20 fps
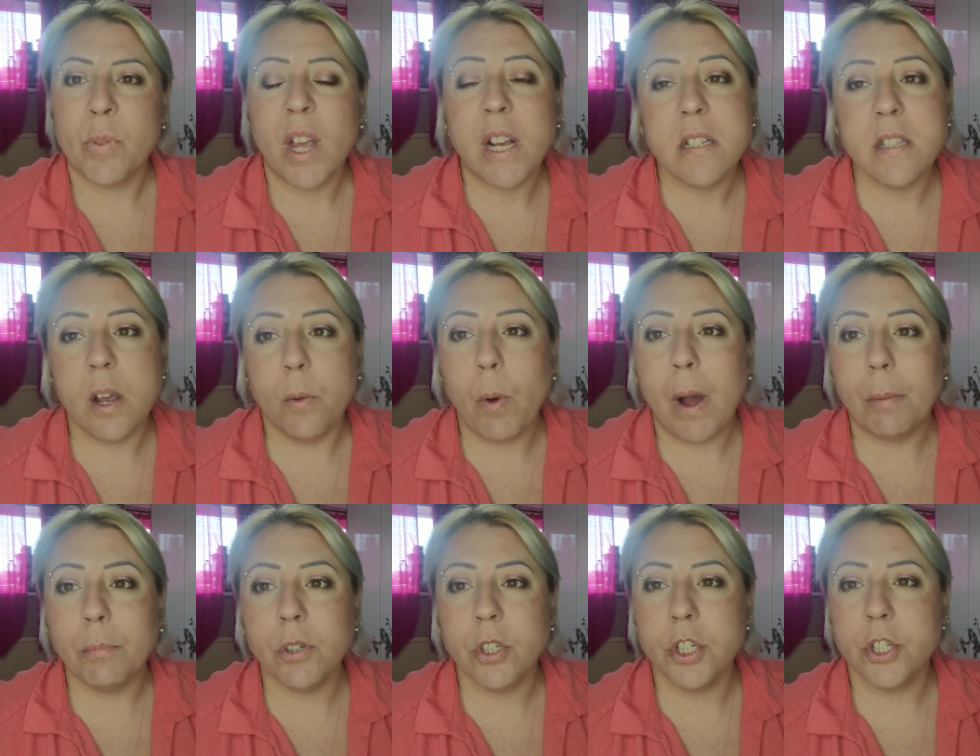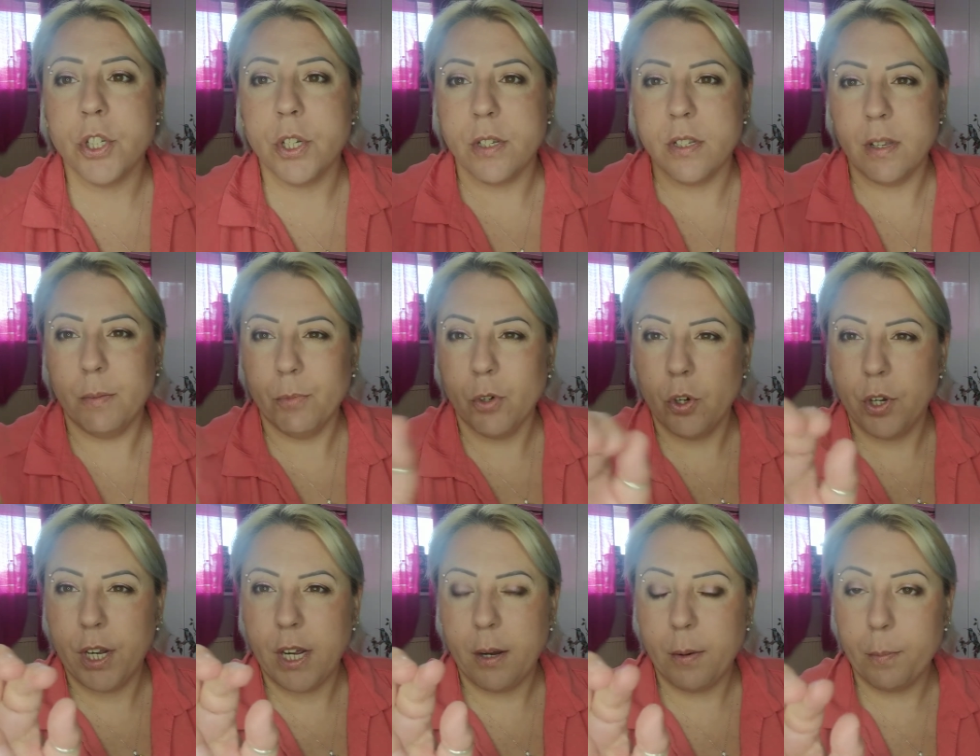So what I'm going to do is I'm
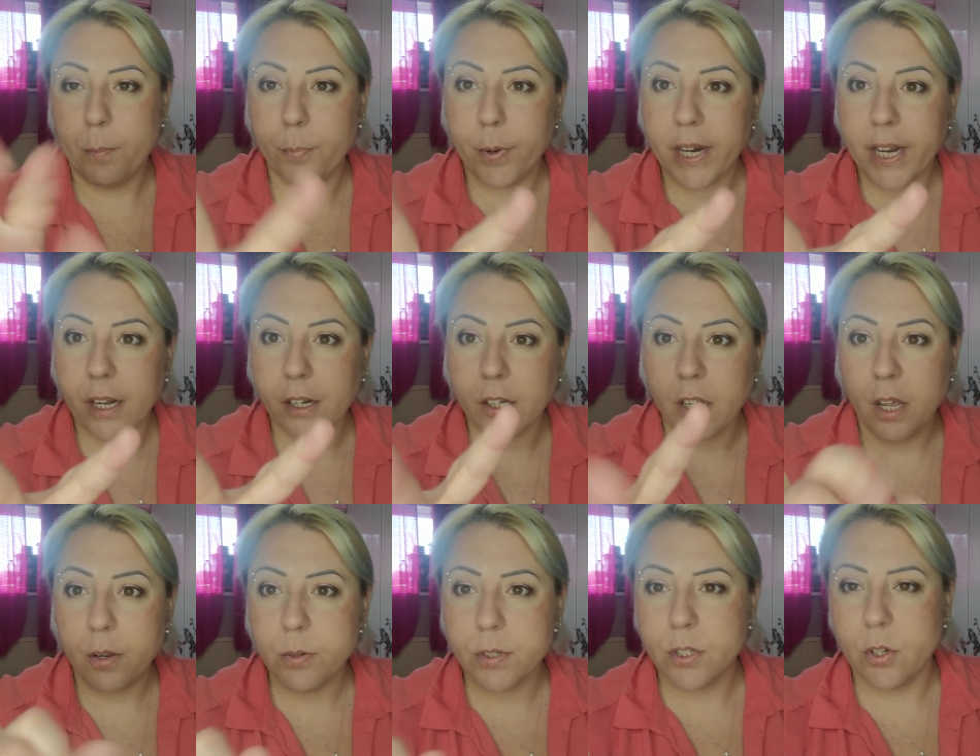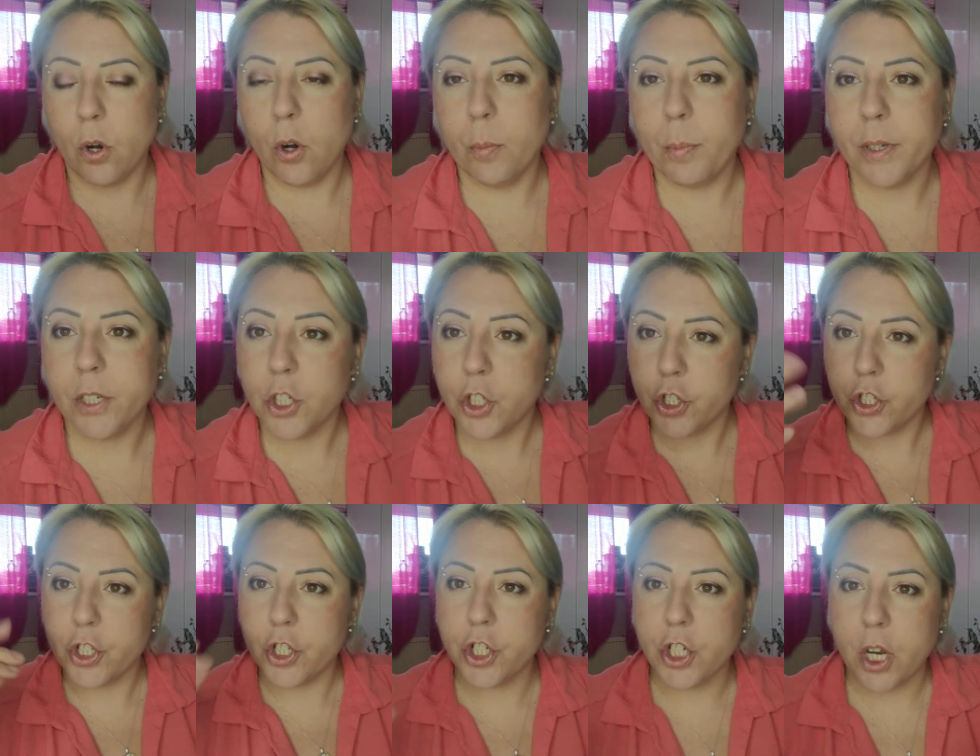going to bring a close up
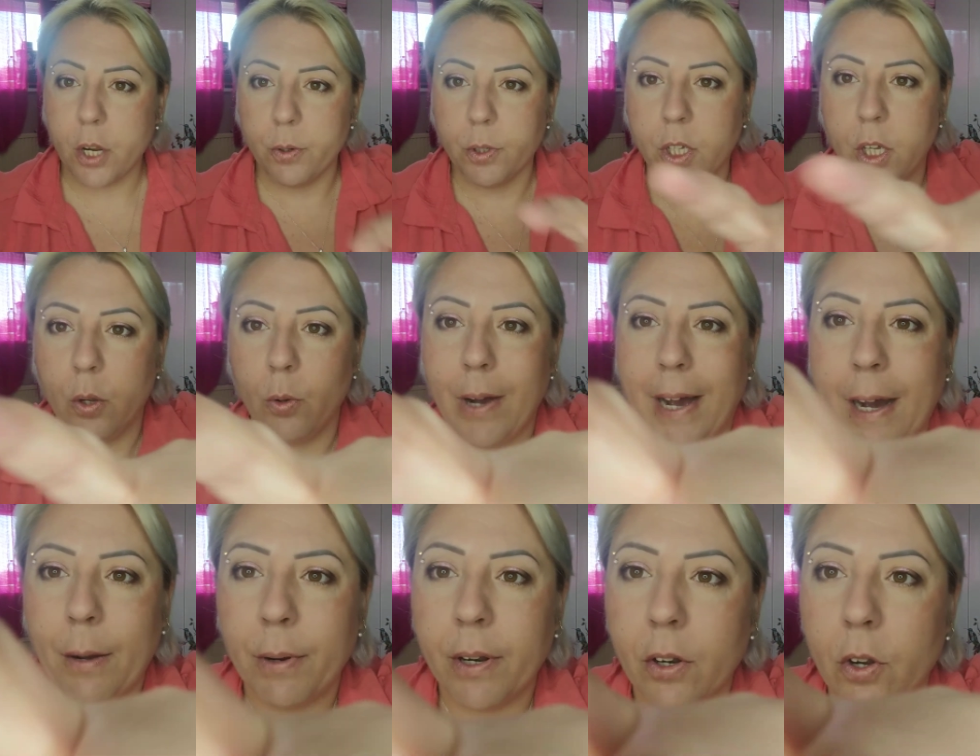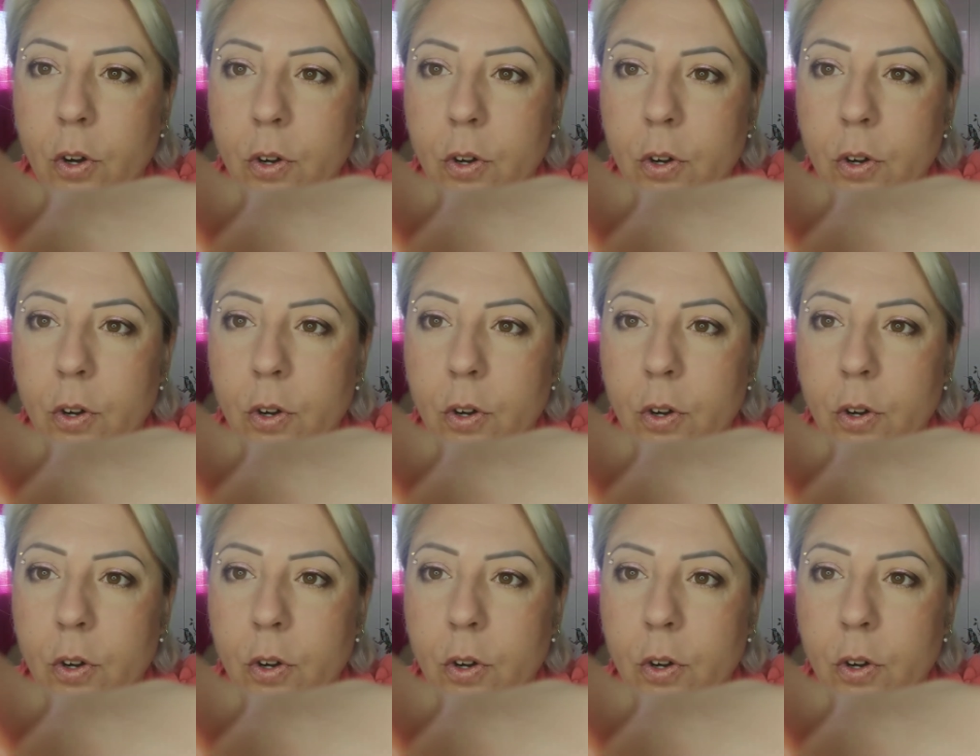just to show you how it